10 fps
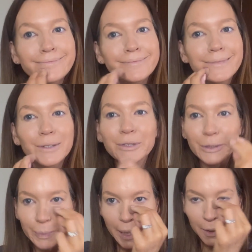Nose looks
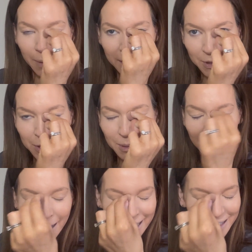better when you
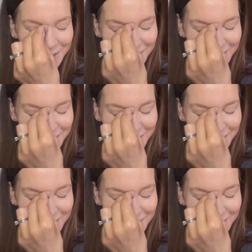smile.